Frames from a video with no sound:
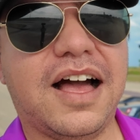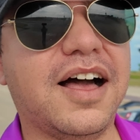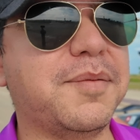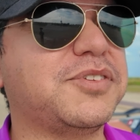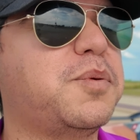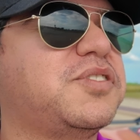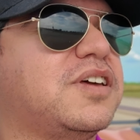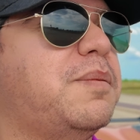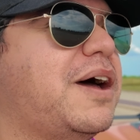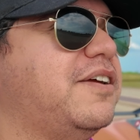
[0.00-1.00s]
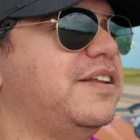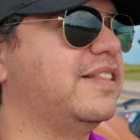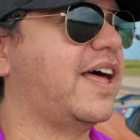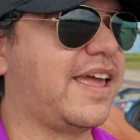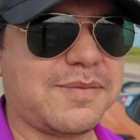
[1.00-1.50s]
It's supposed to come out
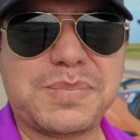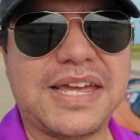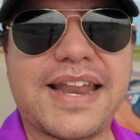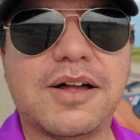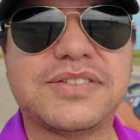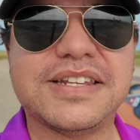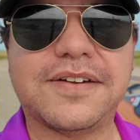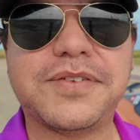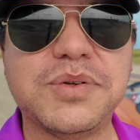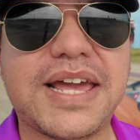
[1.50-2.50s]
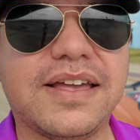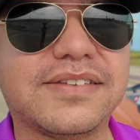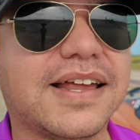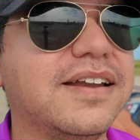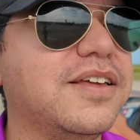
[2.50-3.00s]
and like be announced in a few
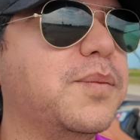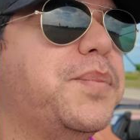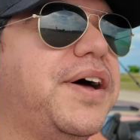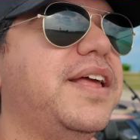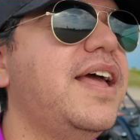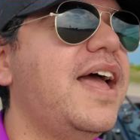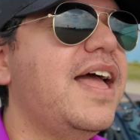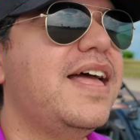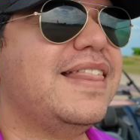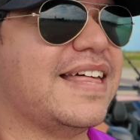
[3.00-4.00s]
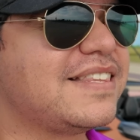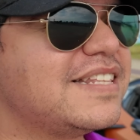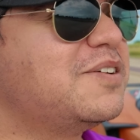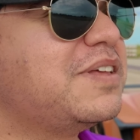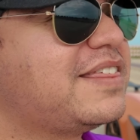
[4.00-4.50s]
days kind of deal. But that's
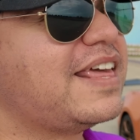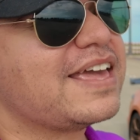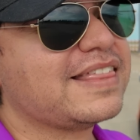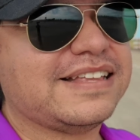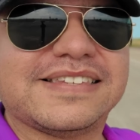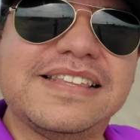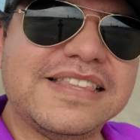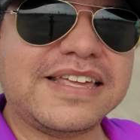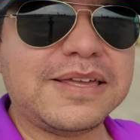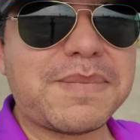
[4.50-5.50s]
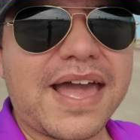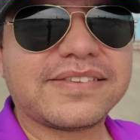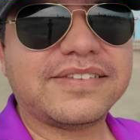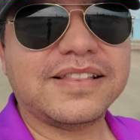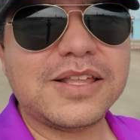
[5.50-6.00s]
the only thing. That's the
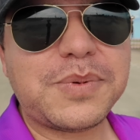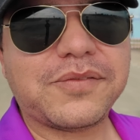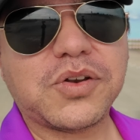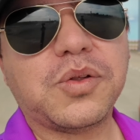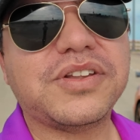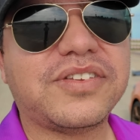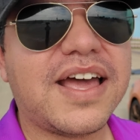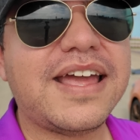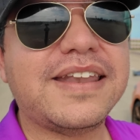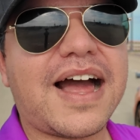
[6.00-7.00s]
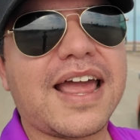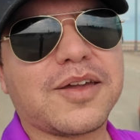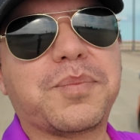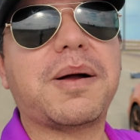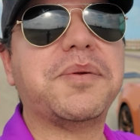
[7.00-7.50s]
Max is a little bit of an old design. I
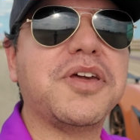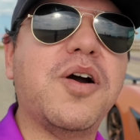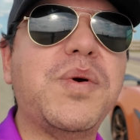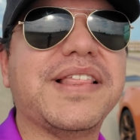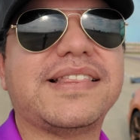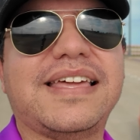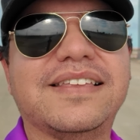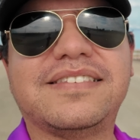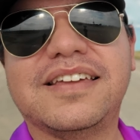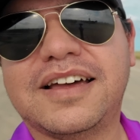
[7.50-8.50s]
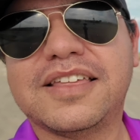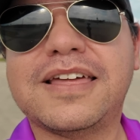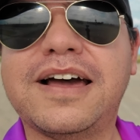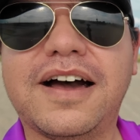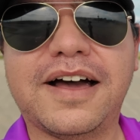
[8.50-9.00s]
could probably go with like the Insta
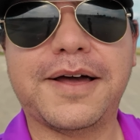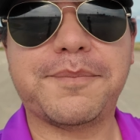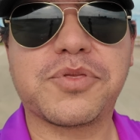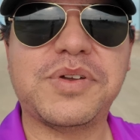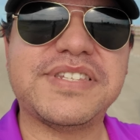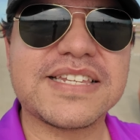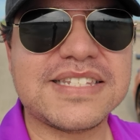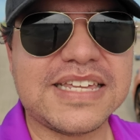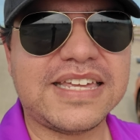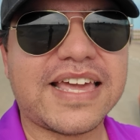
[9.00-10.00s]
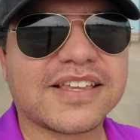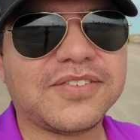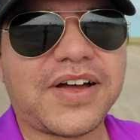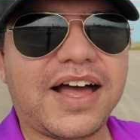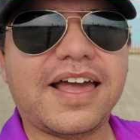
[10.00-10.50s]
360
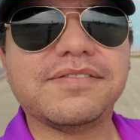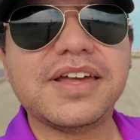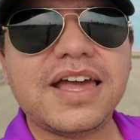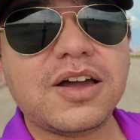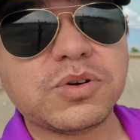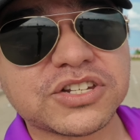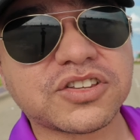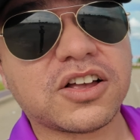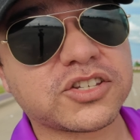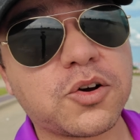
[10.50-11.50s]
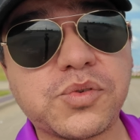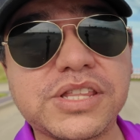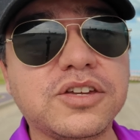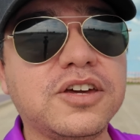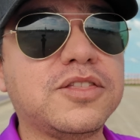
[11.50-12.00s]
X5, which is also a
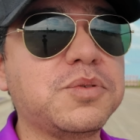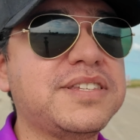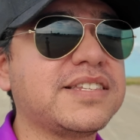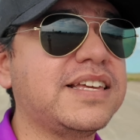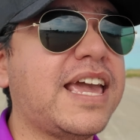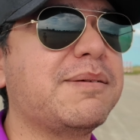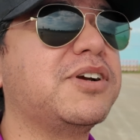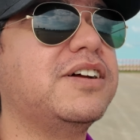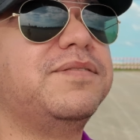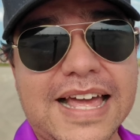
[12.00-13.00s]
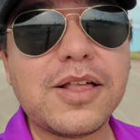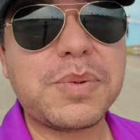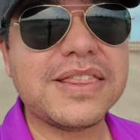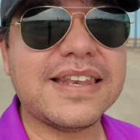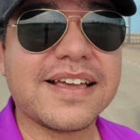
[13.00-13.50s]
really good 360 camera. That will
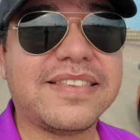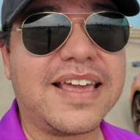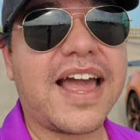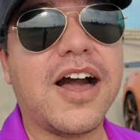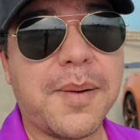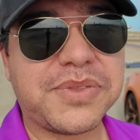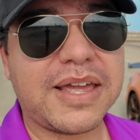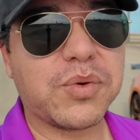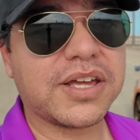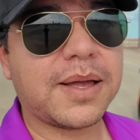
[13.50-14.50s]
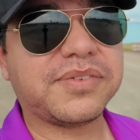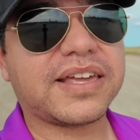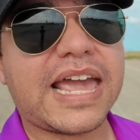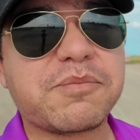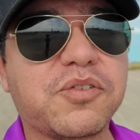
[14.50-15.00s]
be the next thing I update when it comes to
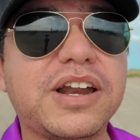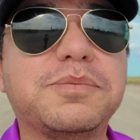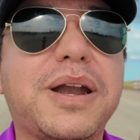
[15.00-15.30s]
camera rigs.